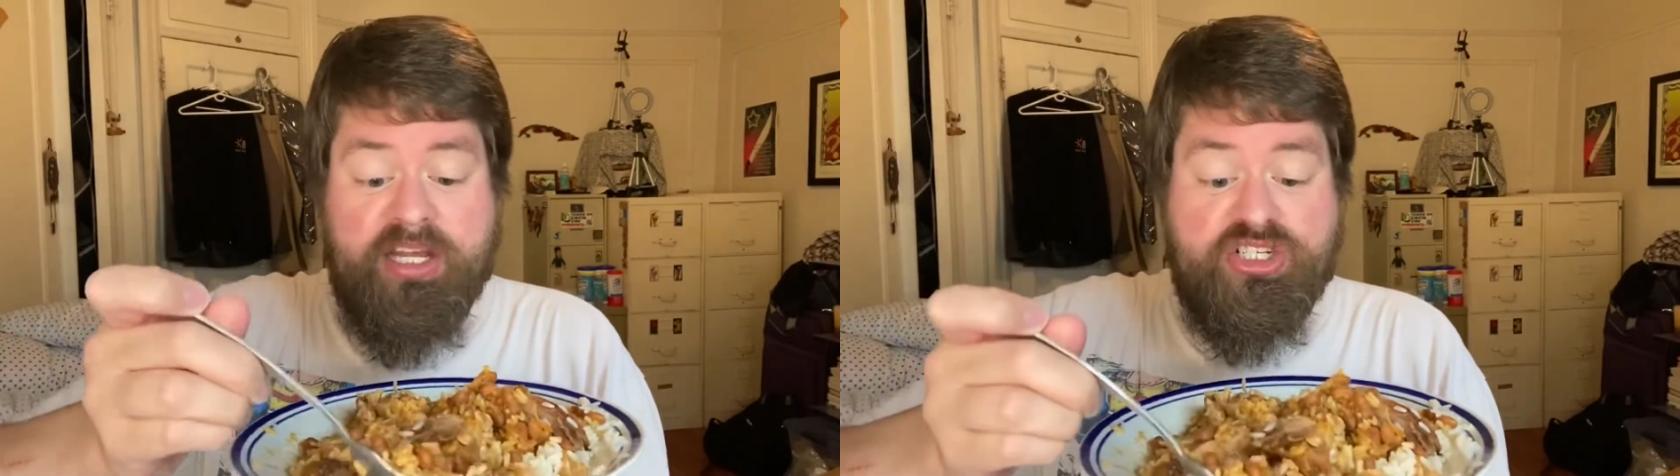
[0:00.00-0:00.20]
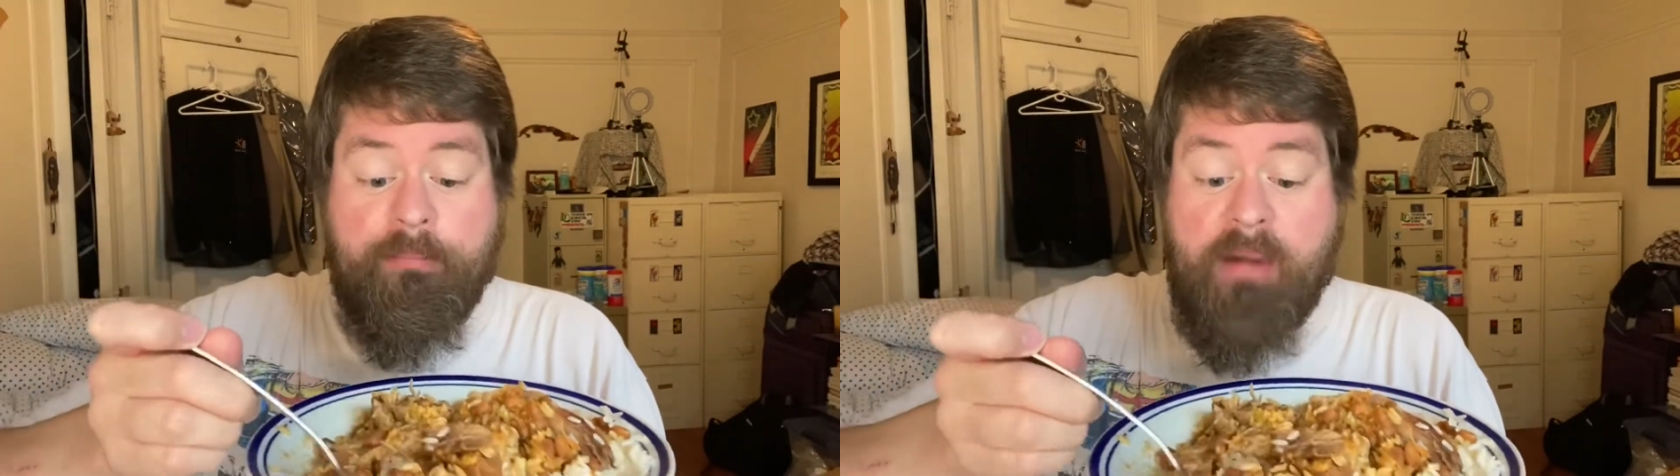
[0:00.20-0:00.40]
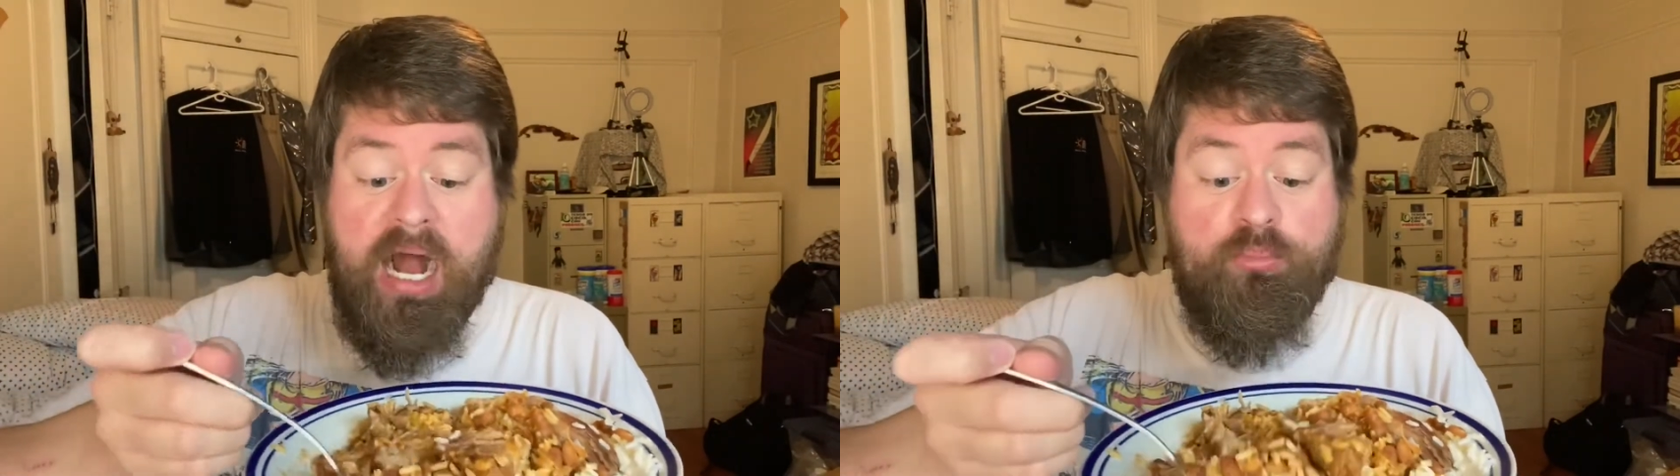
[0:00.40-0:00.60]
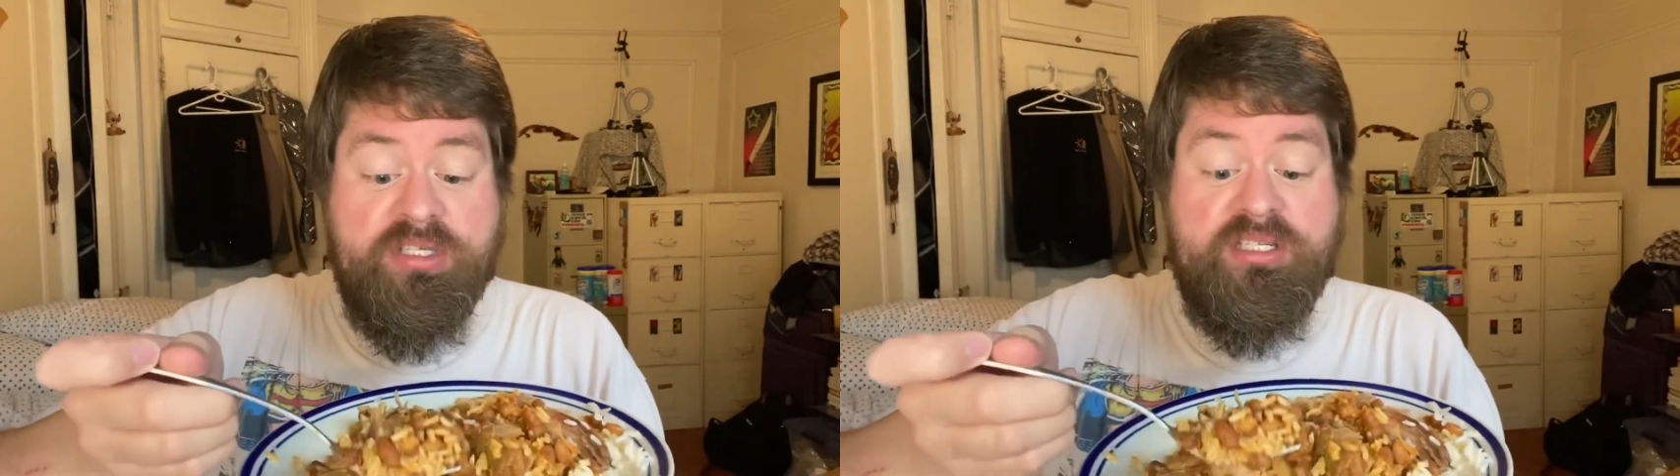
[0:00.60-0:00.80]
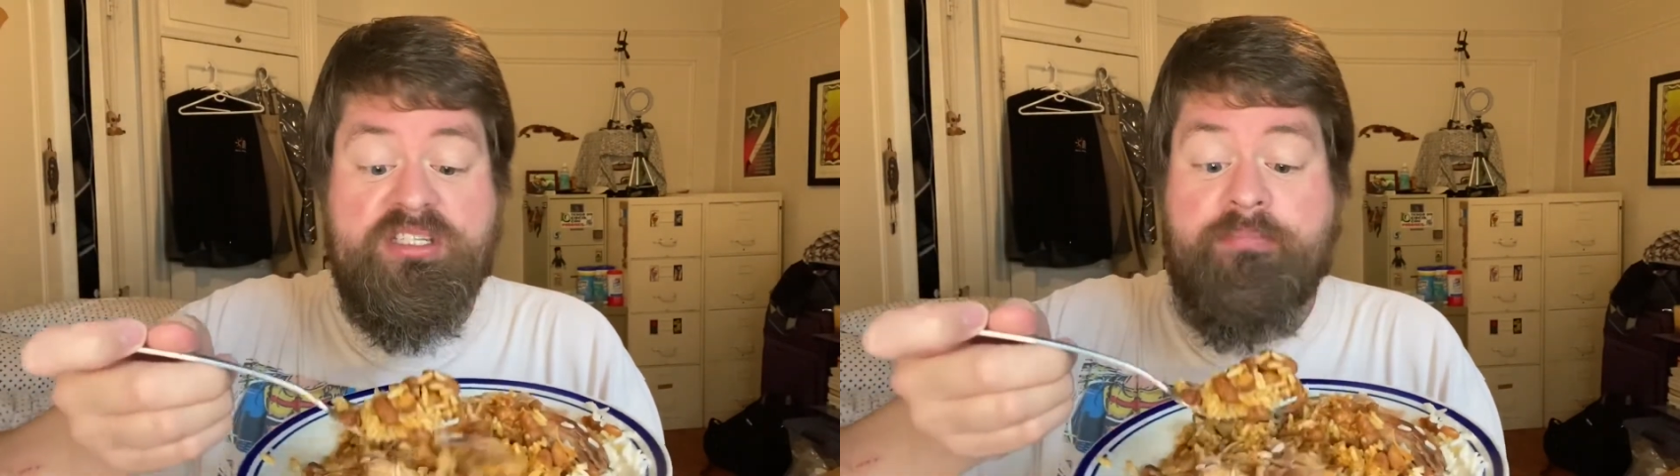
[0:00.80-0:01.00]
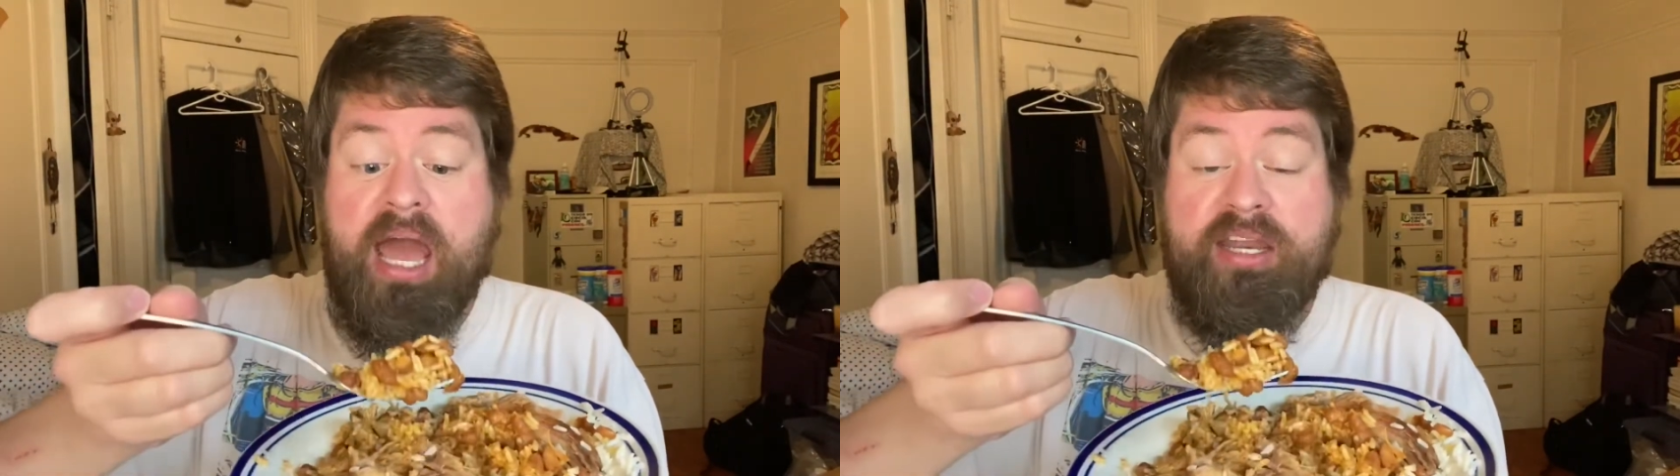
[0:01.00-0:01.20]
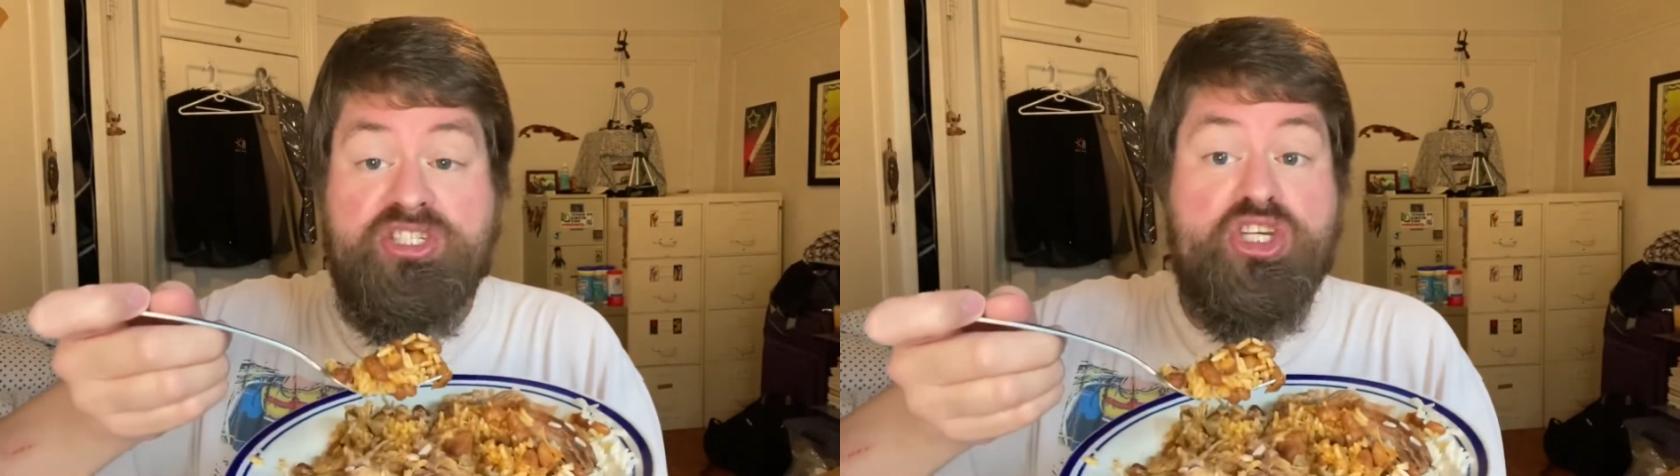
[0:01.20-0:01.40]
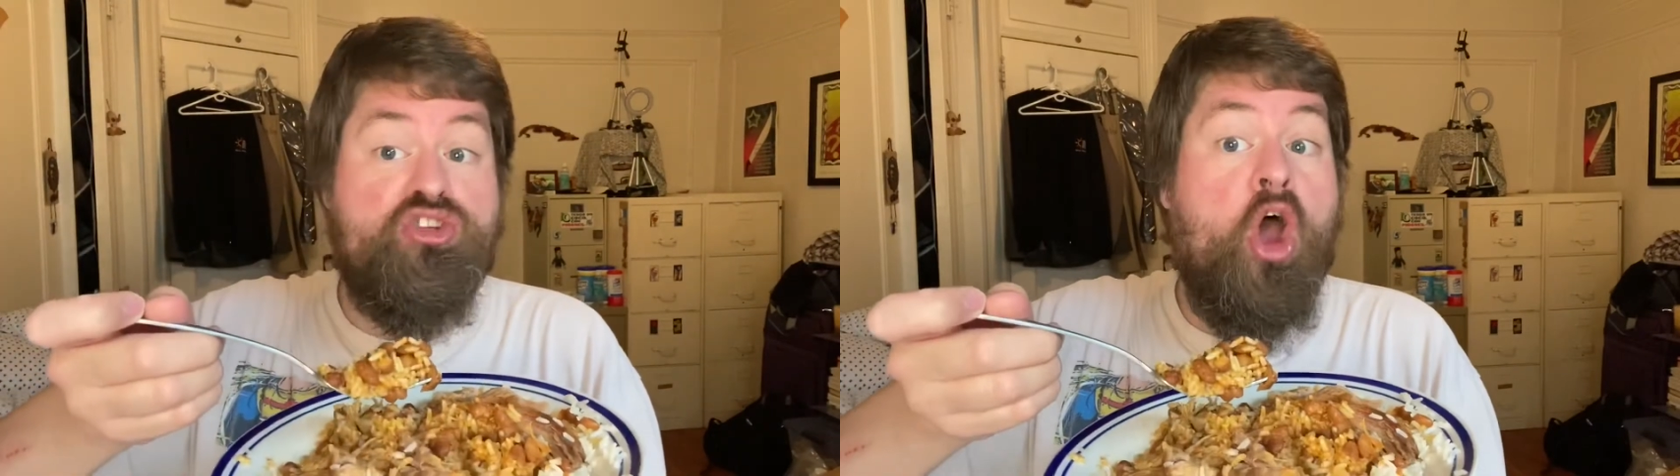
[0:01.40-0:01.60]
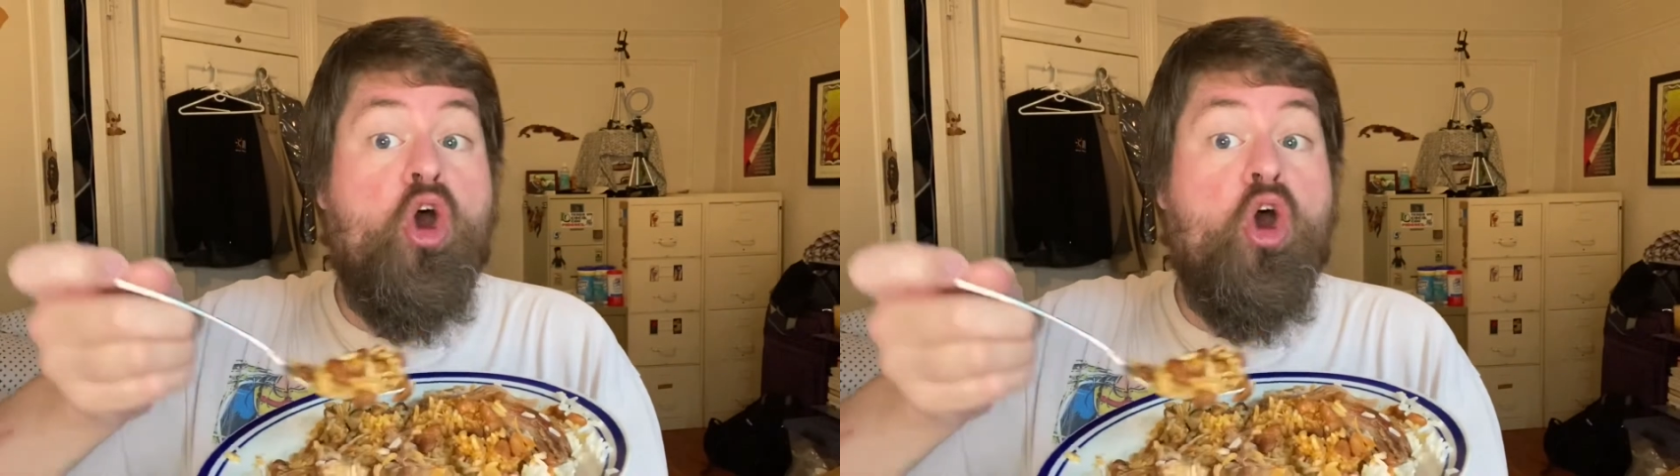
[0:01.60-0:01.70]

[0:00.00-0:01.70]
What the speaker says: and mom was in Spanish, just